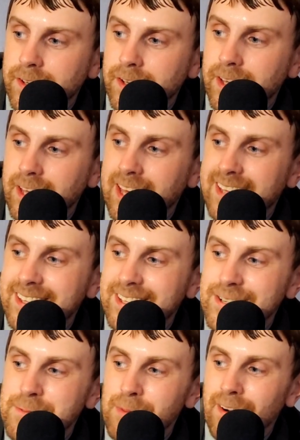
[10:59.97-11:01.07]

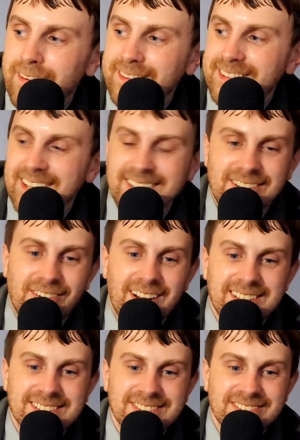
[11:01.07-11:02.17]
AU punch
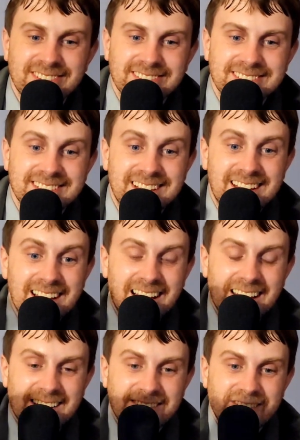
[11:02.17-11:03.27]
AUX fruits. I
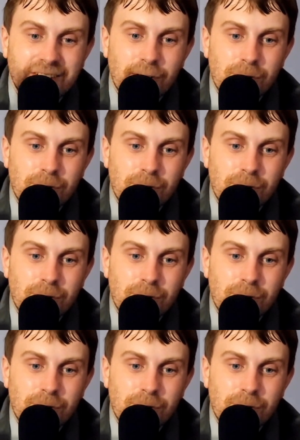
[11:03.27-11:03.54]
have no